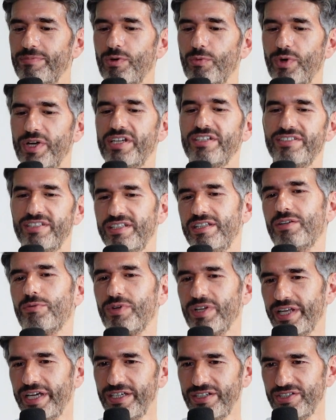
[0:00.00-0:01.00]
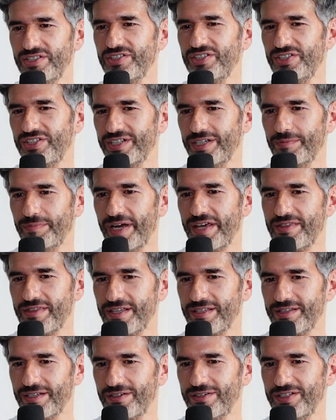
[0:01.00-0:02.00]
But when it's in the relationship, I
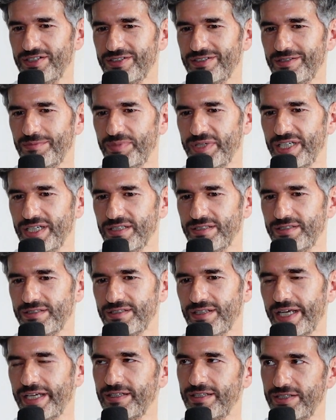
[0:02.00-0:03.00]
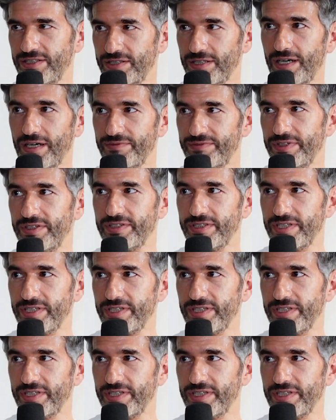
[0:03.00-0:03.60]
think there needs to be a slightly softer